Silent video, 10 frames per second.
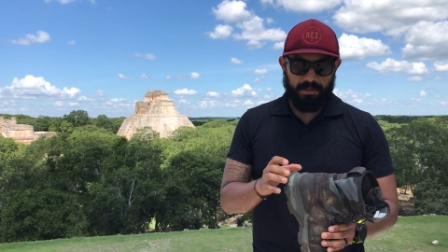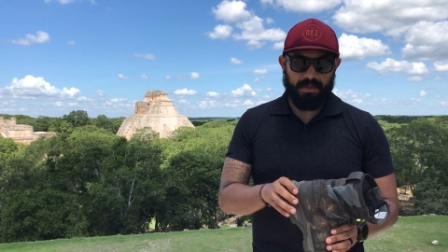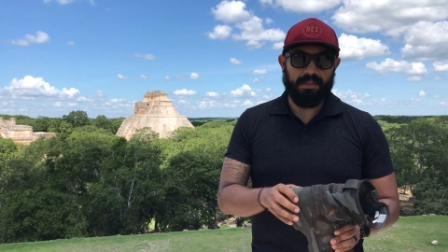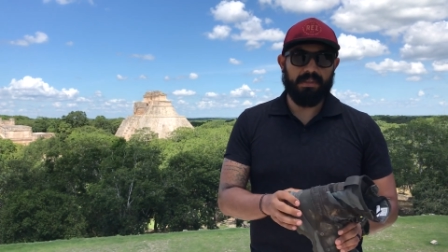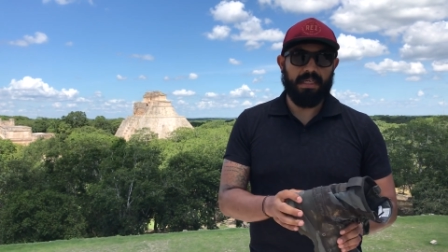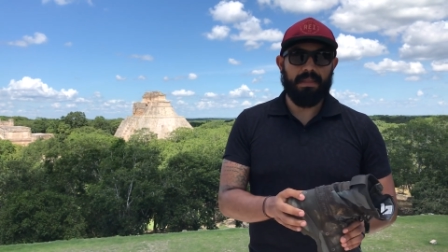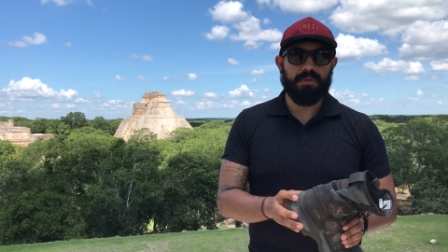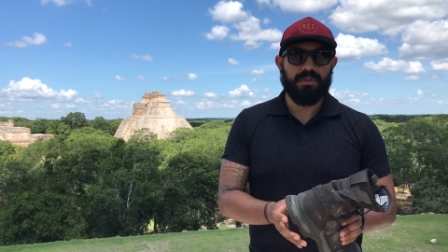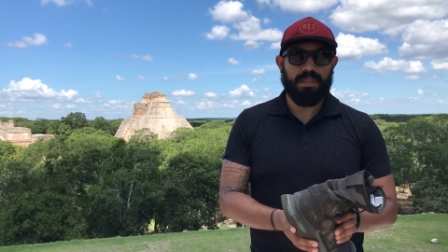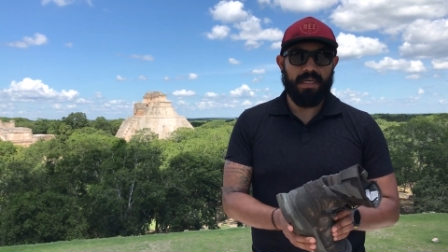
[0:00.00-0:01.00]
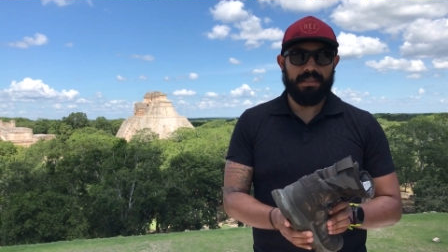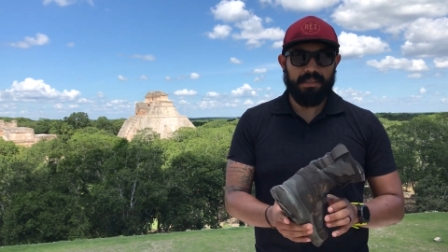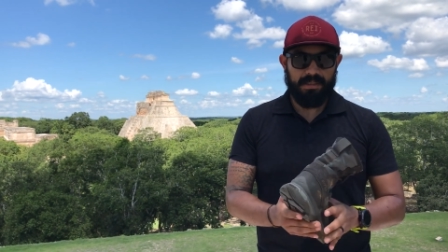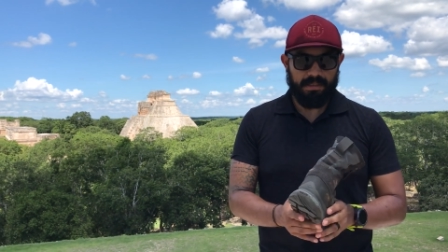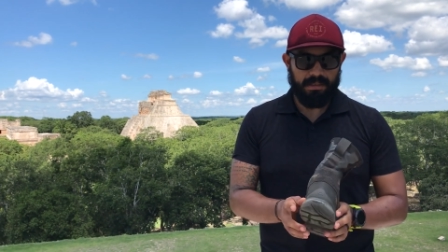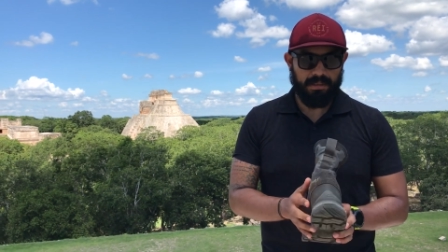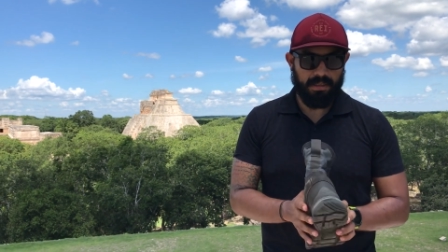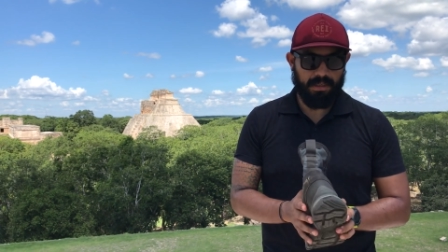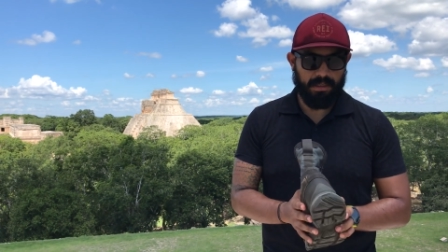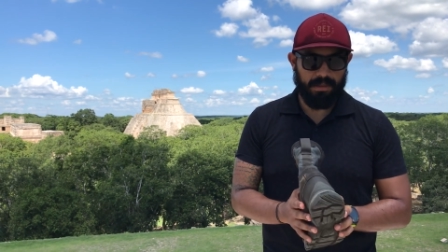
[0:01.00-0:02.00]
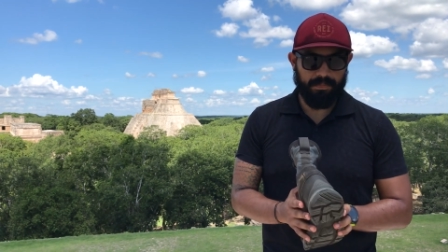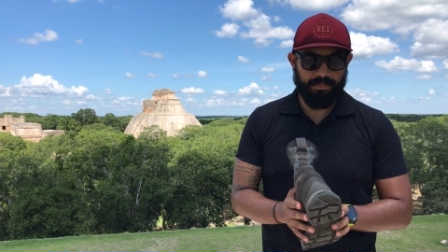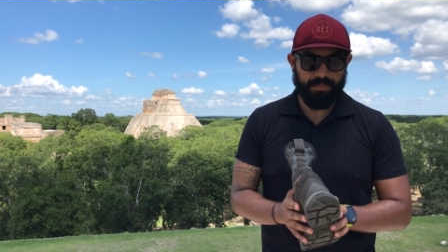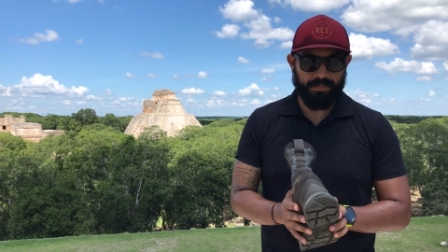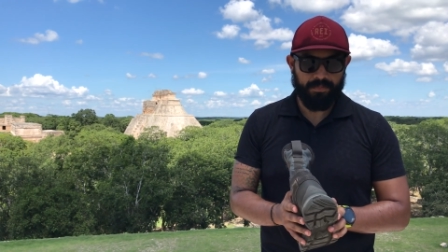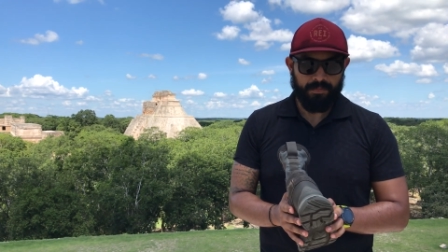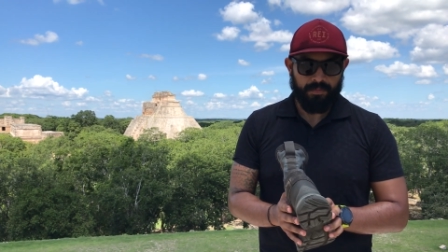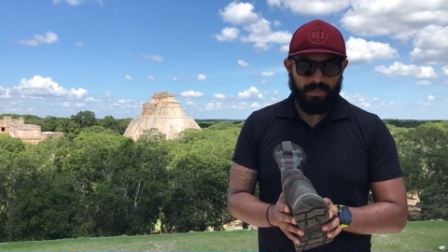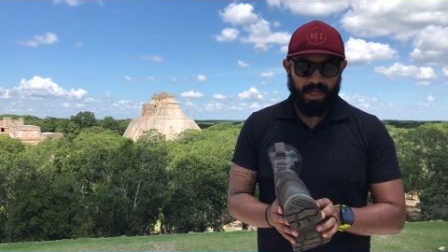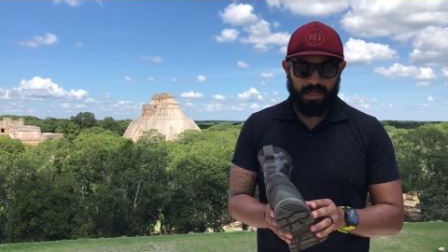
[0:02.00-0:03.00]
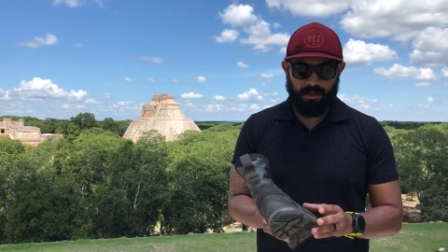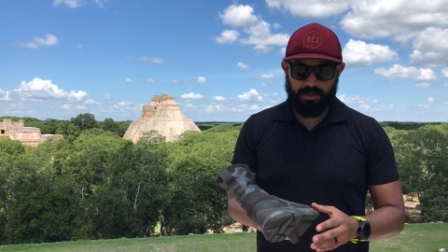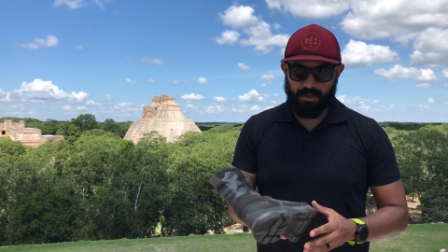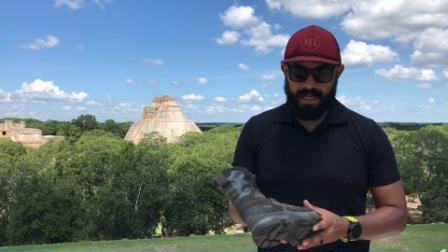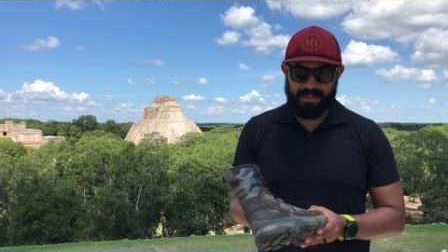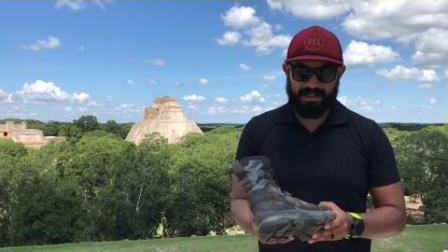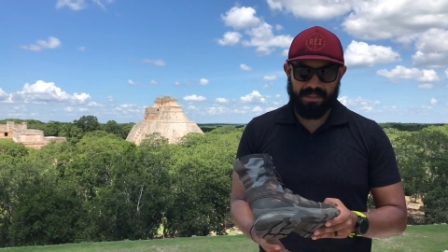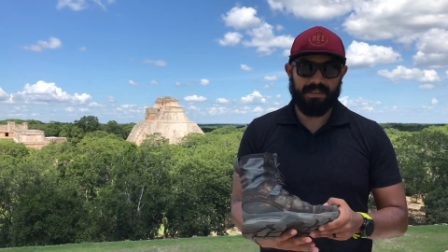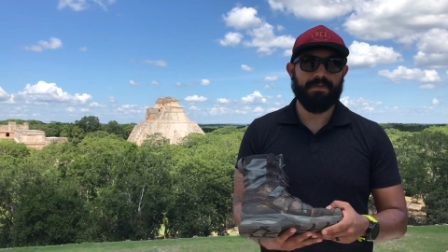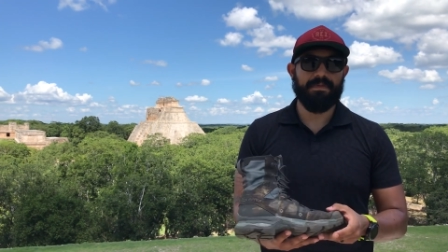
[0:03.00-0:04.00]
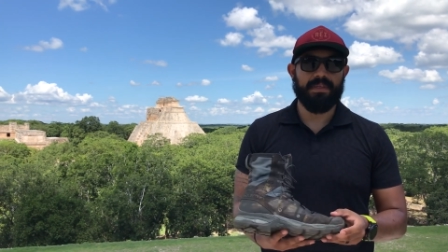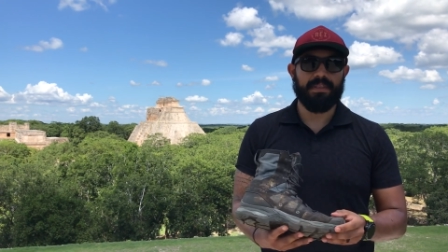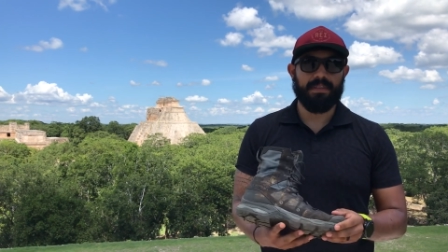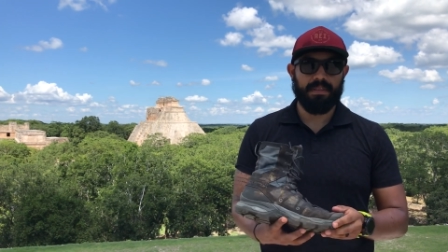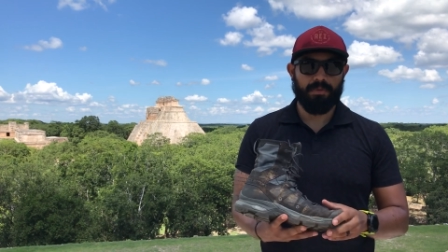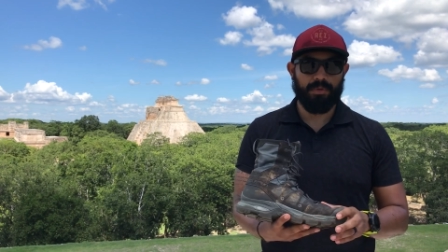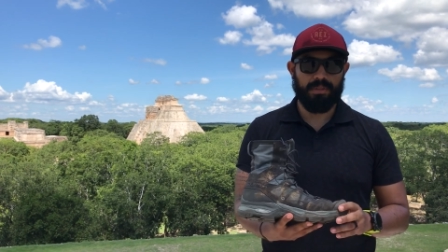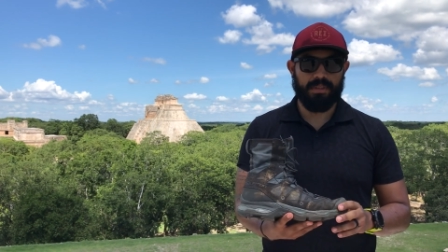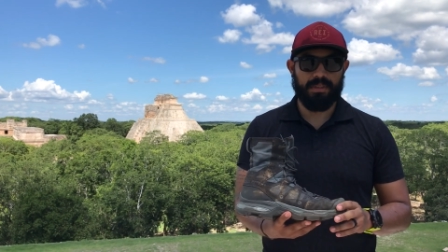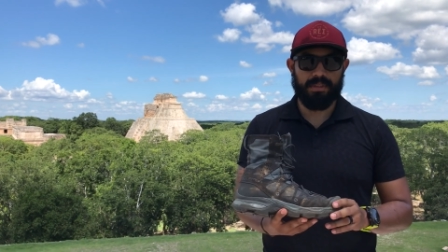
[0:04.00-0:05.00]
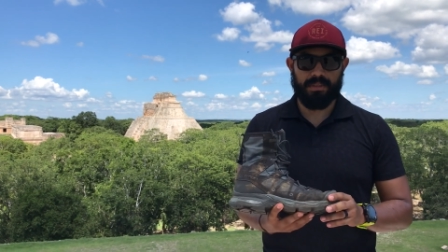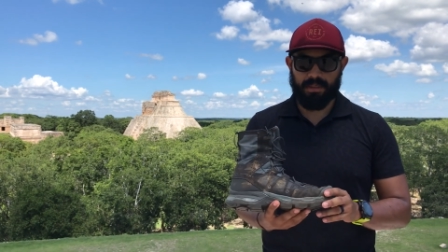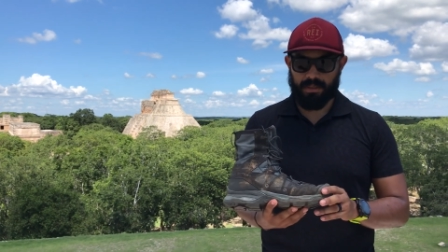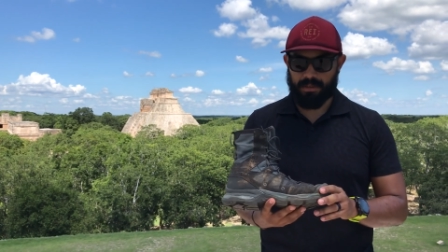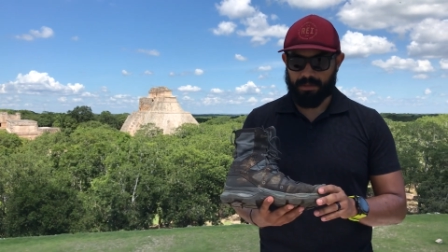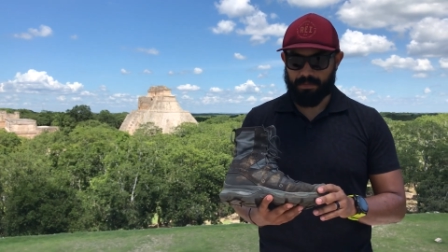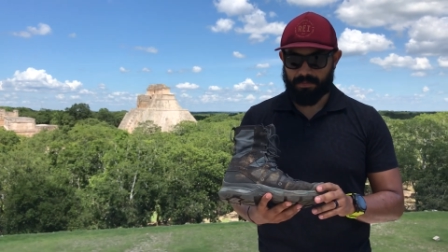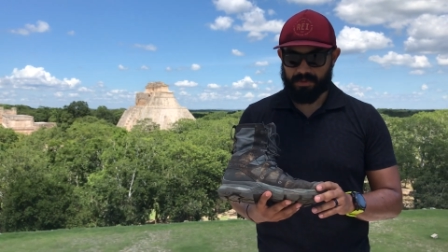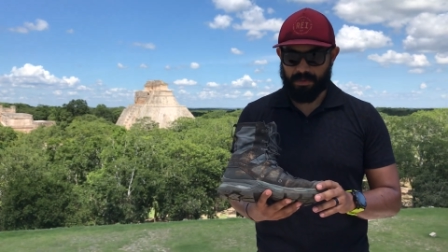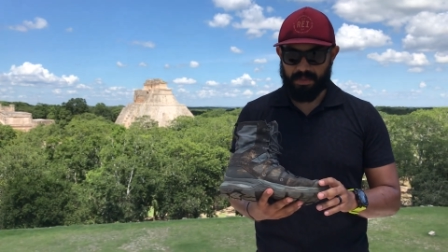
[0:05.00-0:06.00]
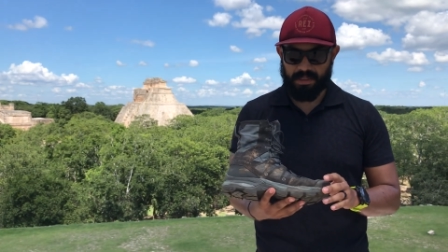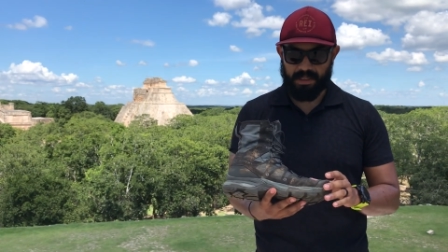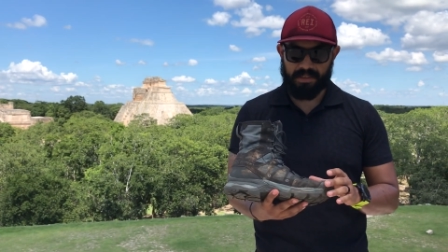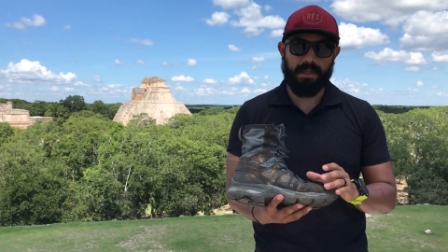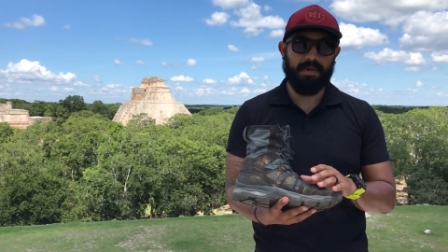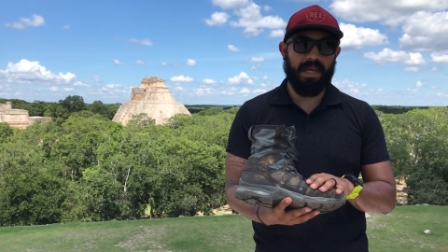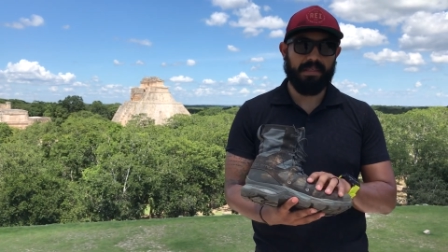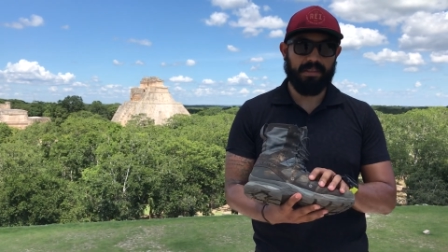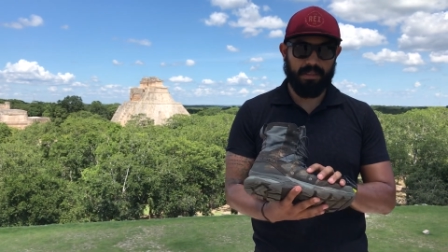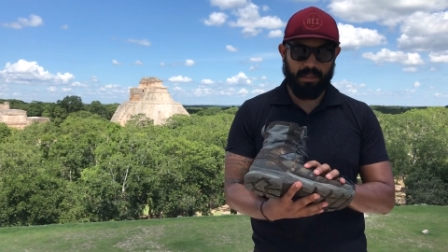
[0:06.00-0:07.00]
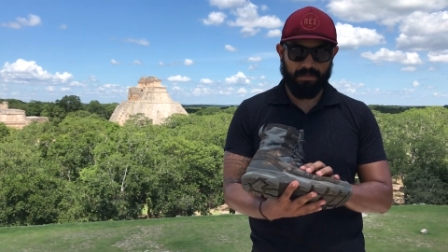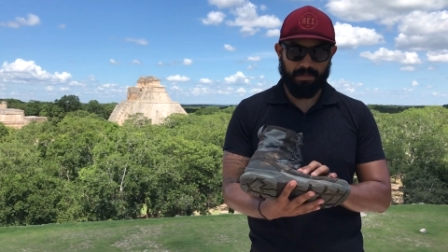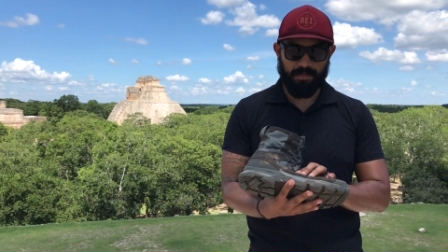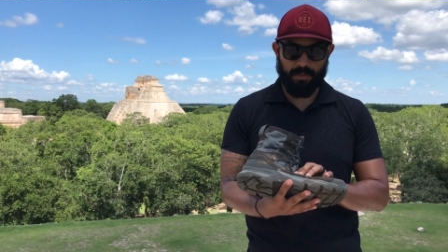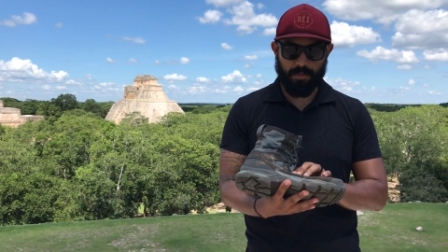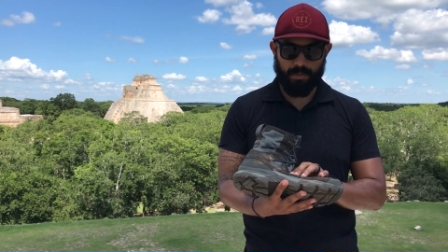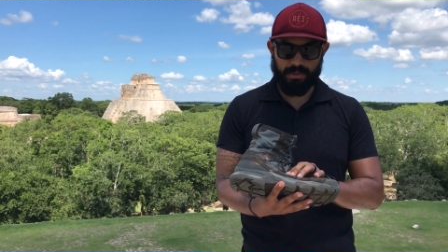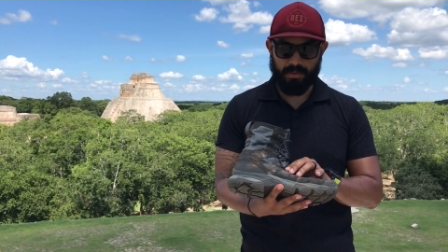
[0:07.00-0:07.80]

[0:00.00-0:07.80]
typical Salomon chassis. And it also has Sensi Fit, which is something that Salomon has in a lot of their footwear.